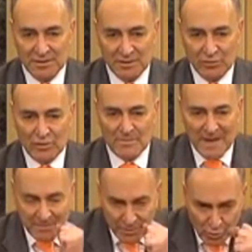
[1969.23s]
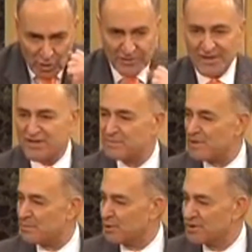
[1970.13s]
Remember what these
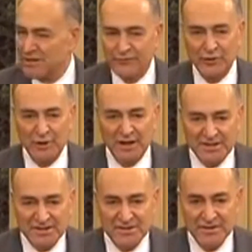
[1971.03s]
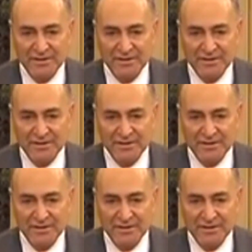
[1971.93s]
people did for us.